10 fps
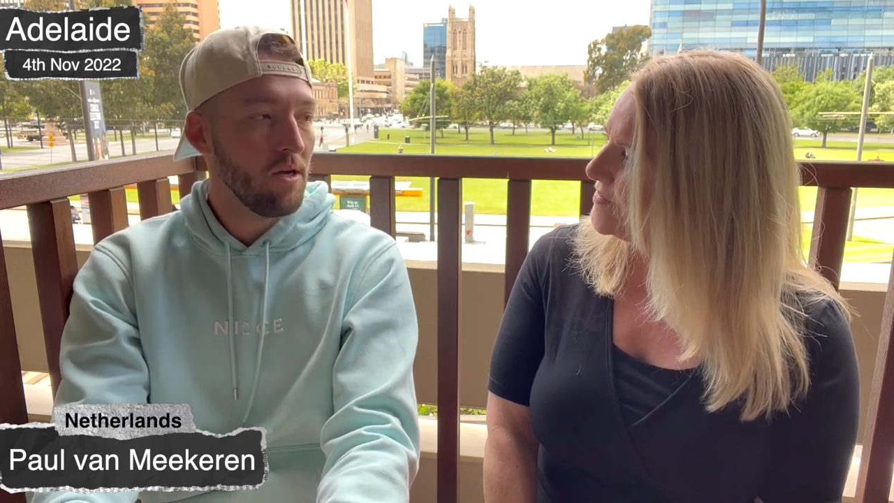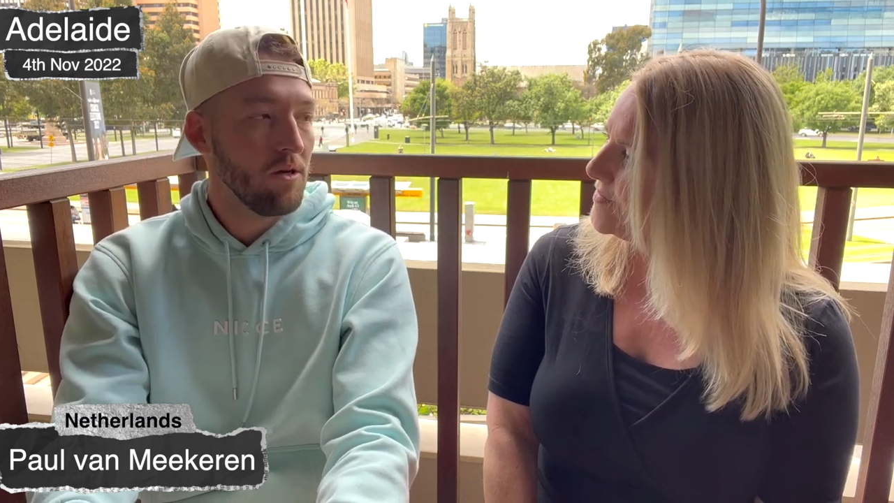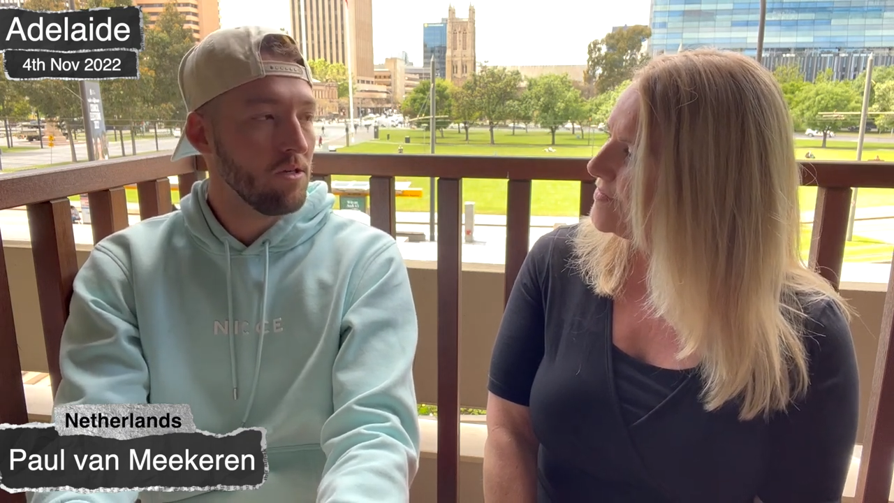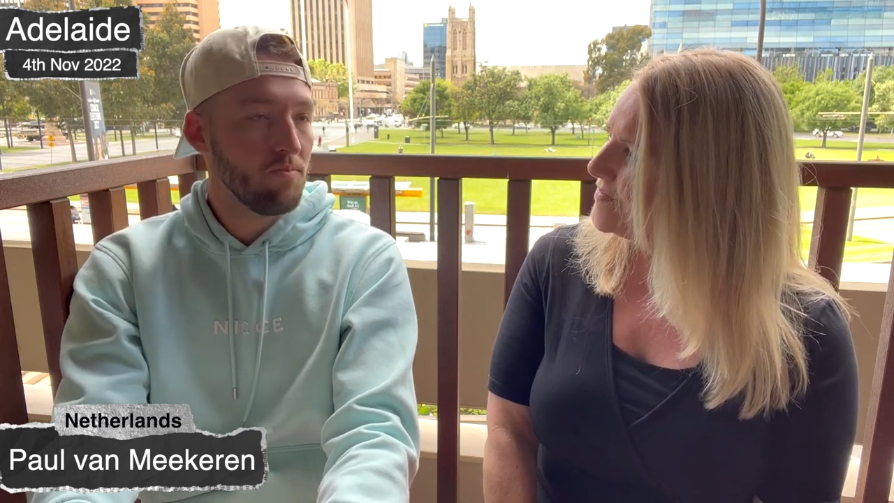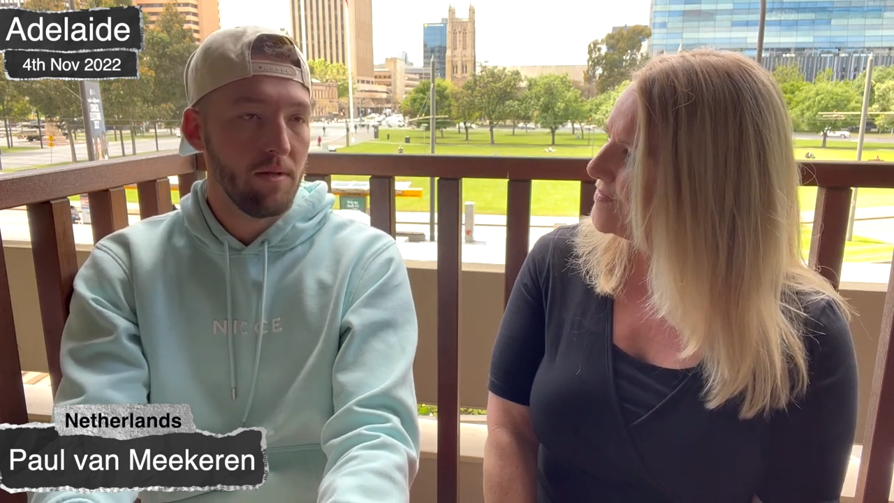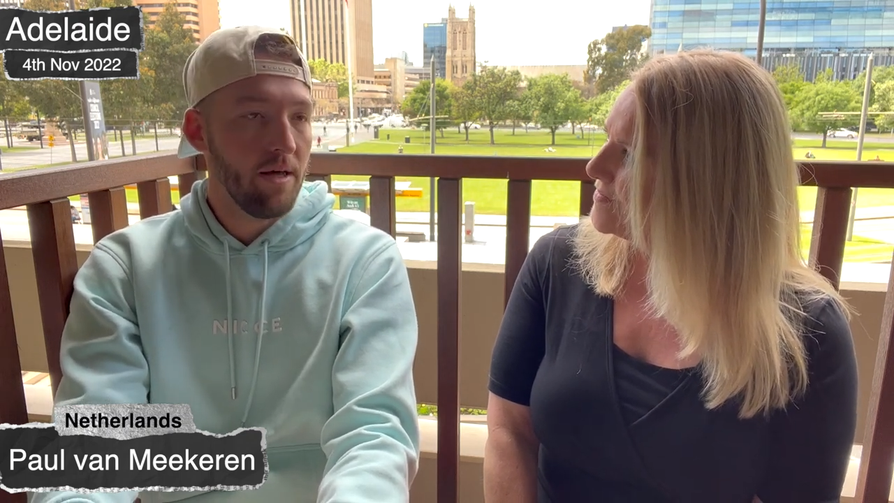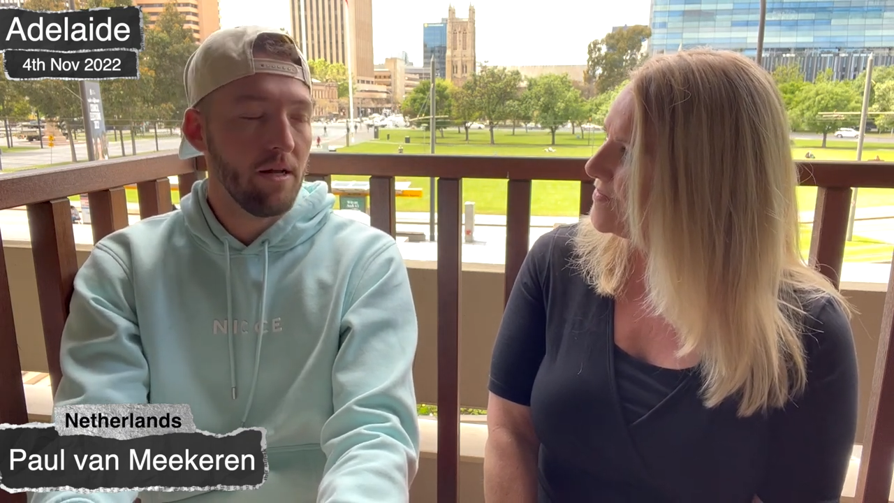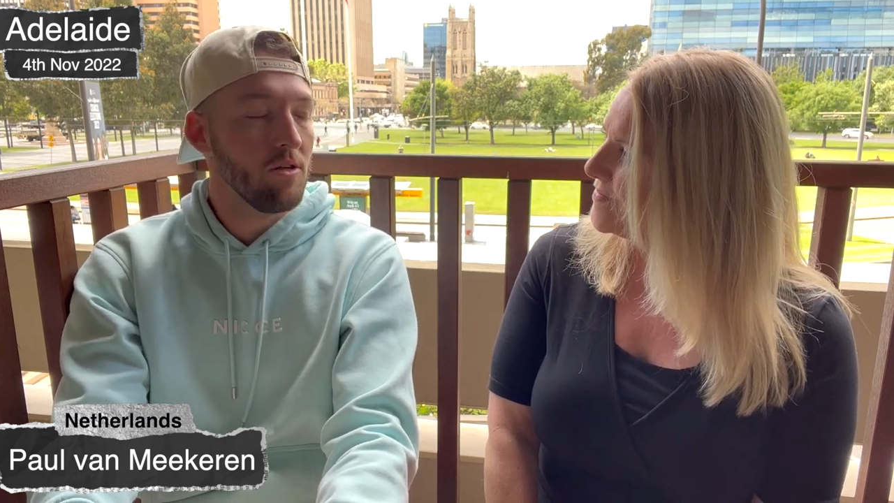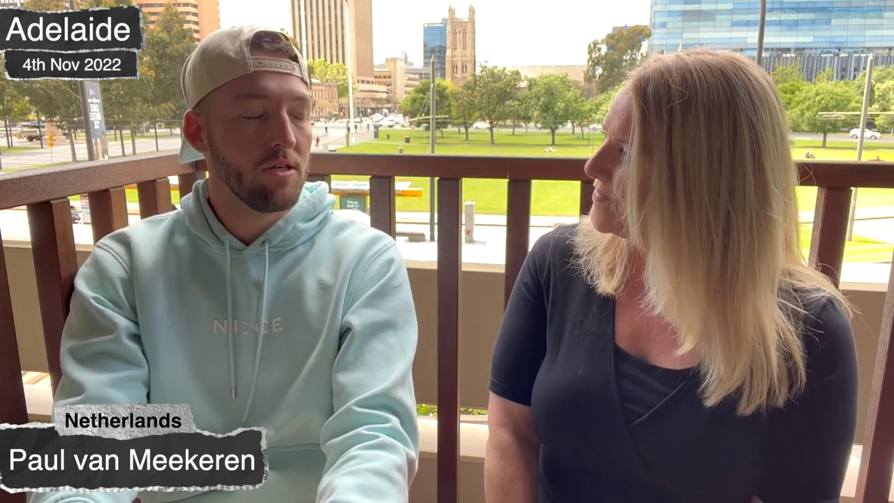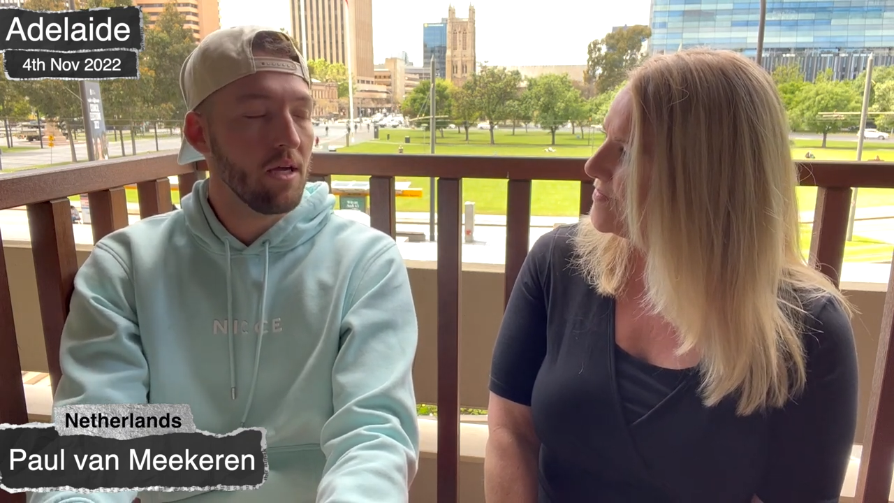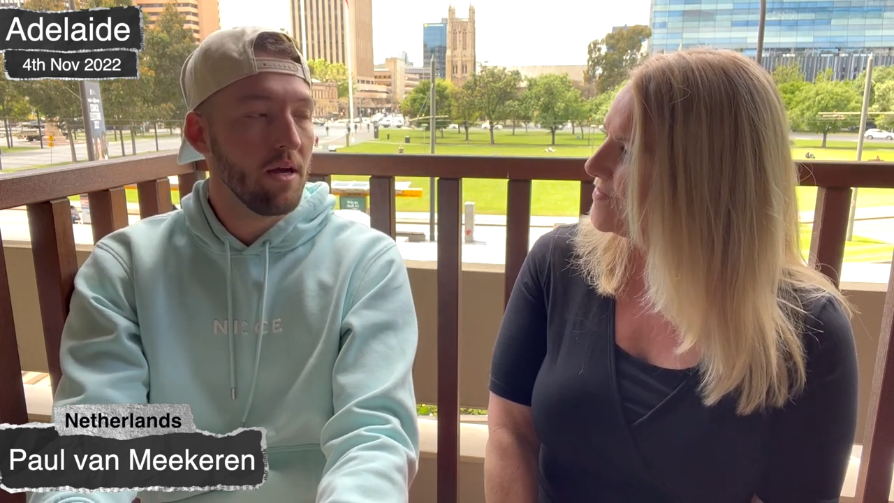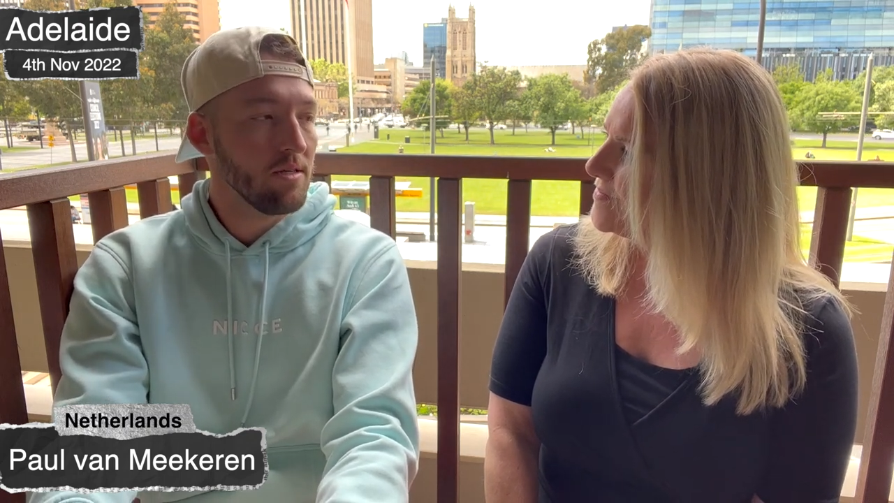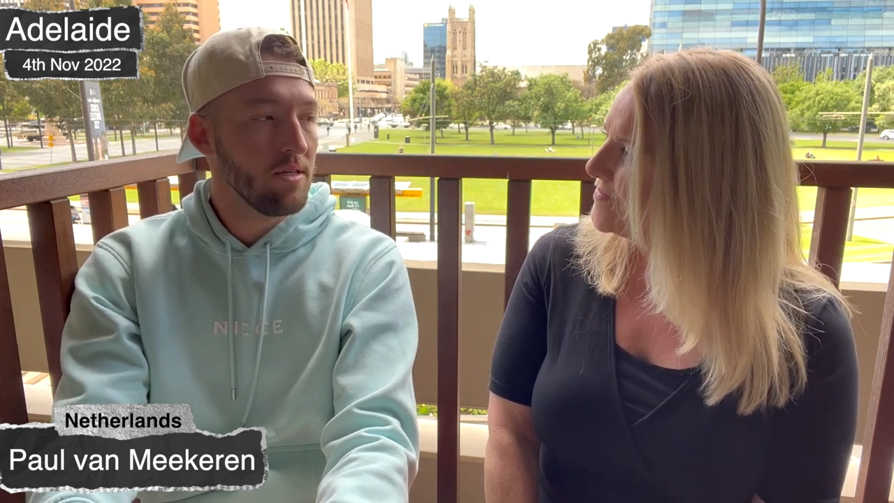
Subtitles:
boys, but they don't scare us